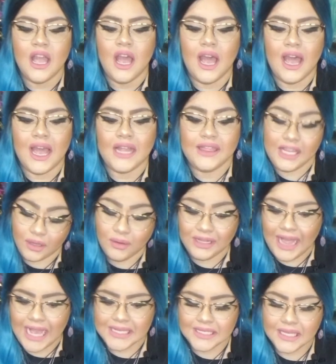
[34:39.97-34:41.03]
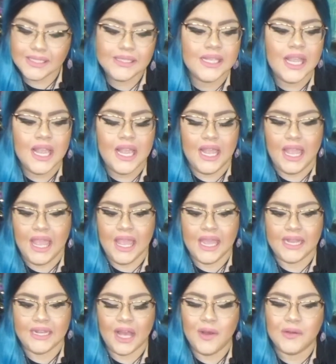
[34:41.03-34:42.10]
tarot classes.
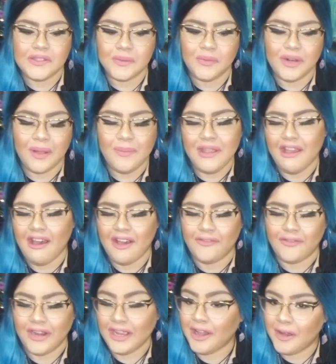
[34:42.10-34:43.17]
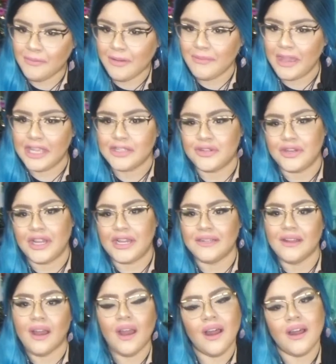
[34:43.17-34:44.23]
And I also want to be offering on my
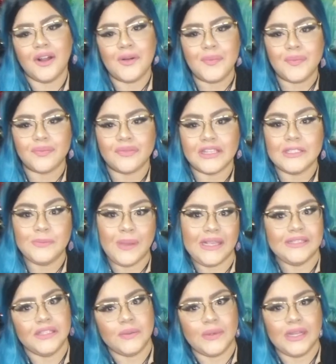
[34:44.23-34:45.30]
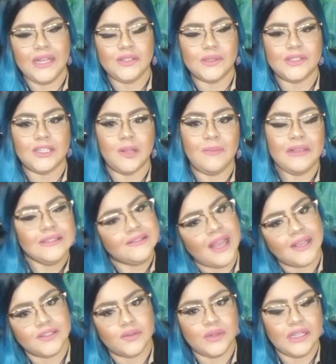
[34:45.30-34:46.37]
Patreon spicy readings. So it's going to be
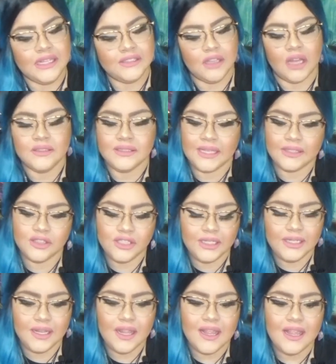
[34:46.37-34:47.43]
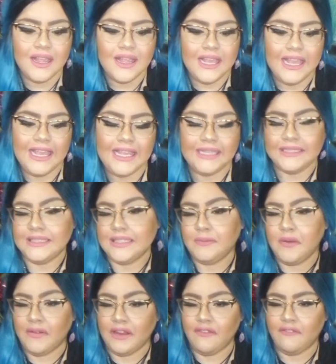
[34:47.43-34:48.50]
sex readings uncensored. And it's going to
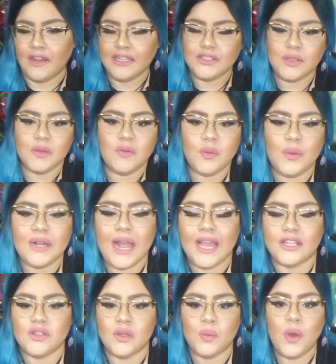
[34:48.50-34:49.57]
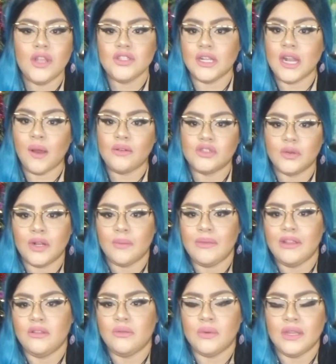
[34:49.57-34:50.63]
be very fun. So if you want to actually watch, and I also want to
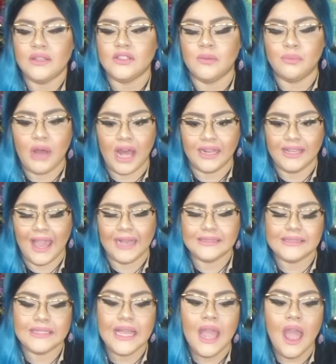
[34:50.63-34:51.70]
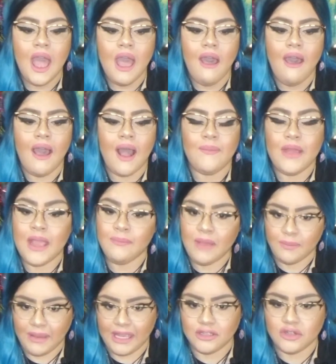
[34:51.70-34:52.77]
be doing some podcasts in
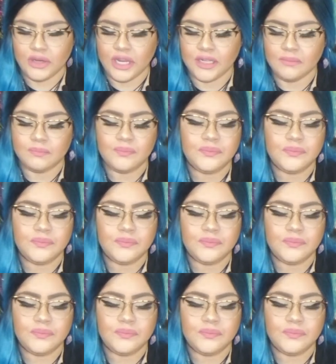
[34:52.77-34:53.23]
my Patreon